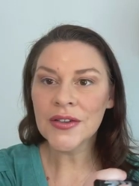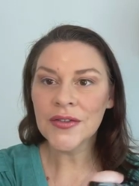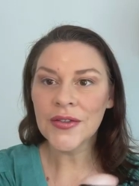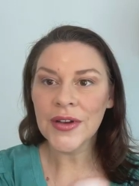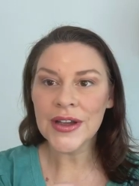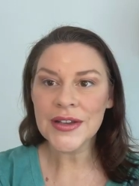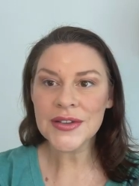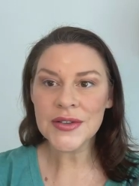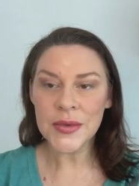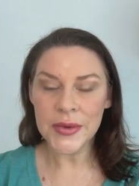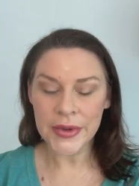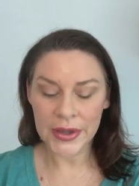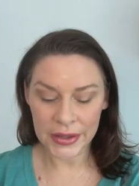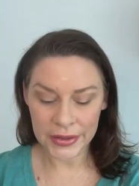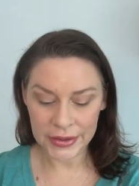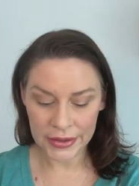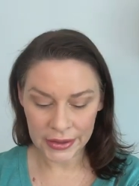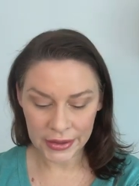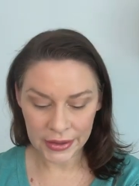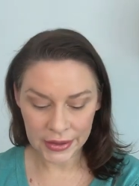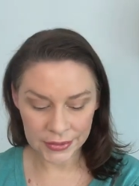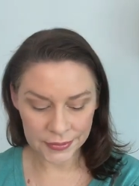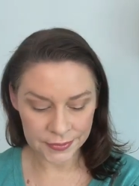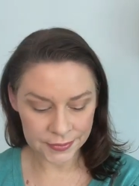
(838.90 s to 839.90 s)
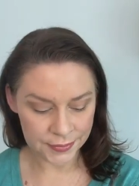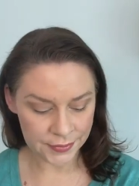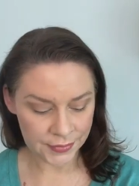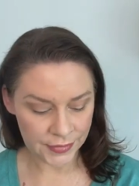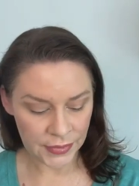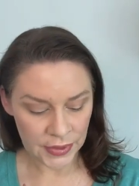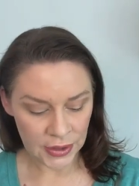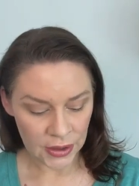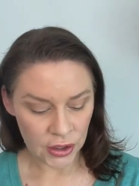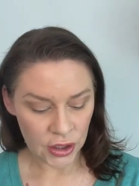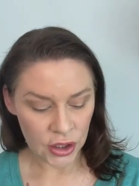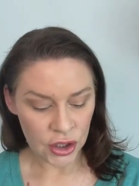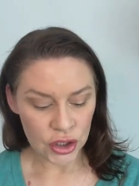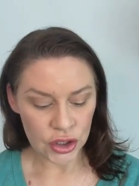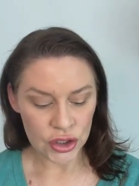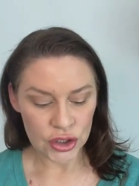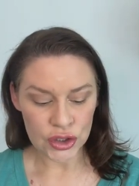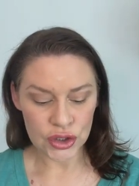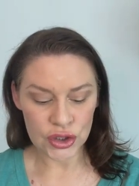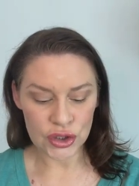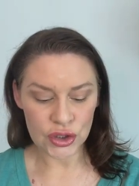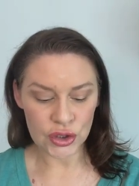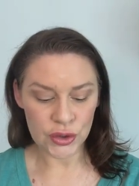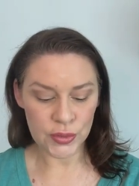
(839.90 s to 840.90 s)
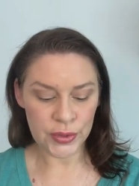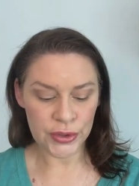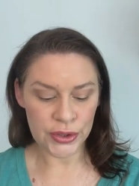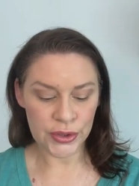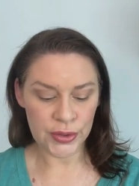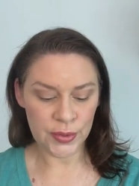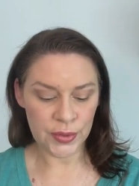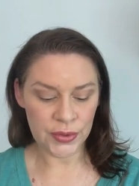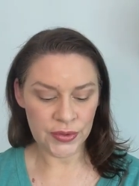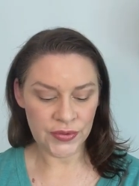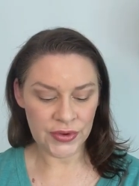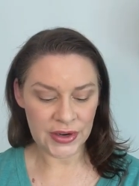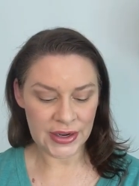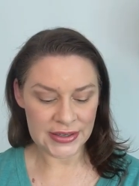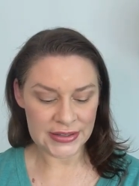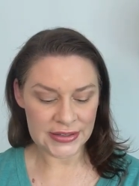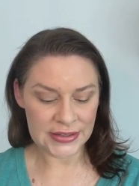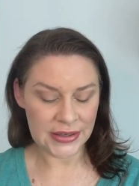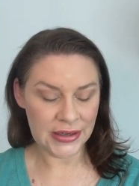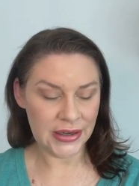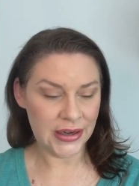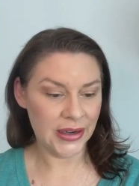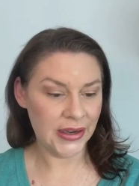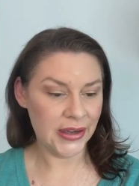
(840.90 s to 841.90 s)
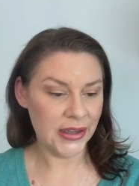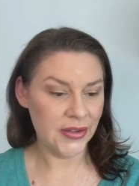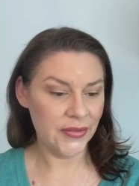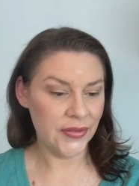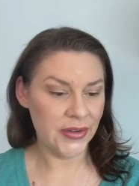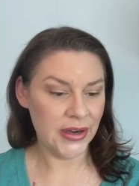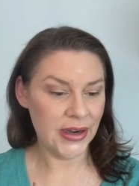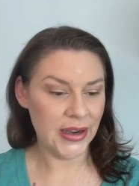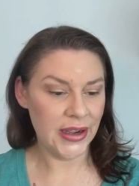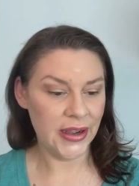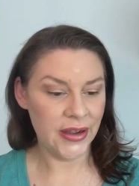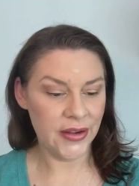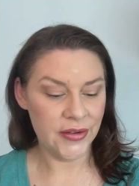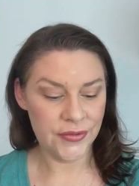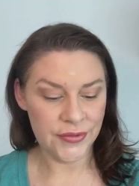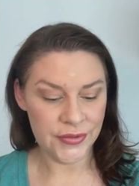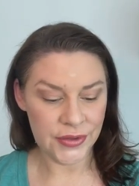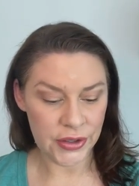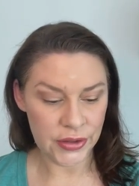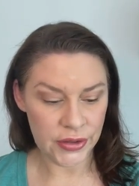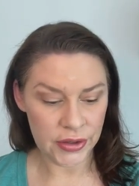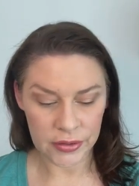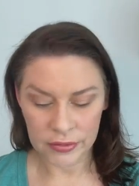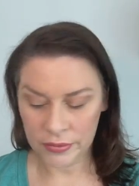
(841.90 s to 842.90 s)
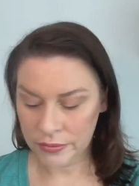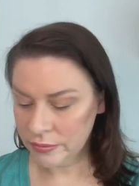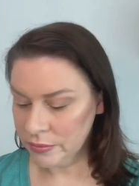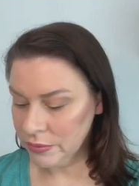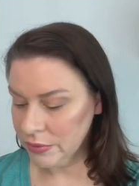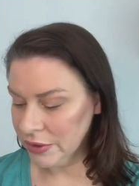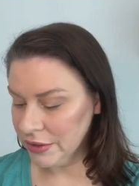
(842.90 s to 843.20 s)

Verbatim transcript: See how fast we got that on? Super duper fast, and I even have, you know,